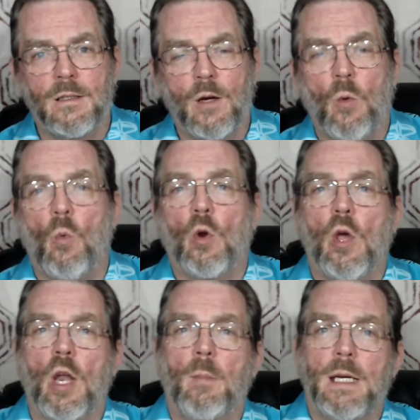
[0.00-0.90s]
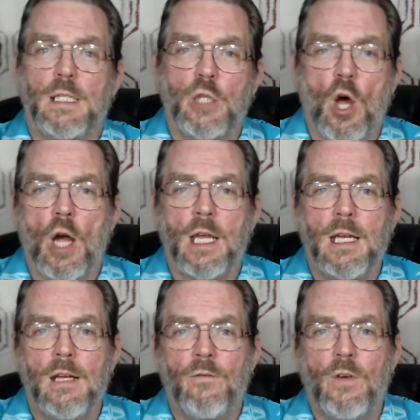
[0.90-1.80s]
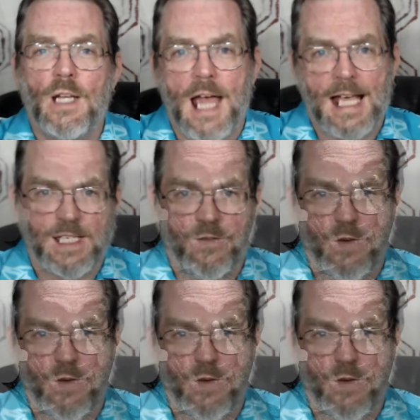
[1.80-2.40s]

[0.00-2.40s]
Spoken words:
We're going to be talking philosophy.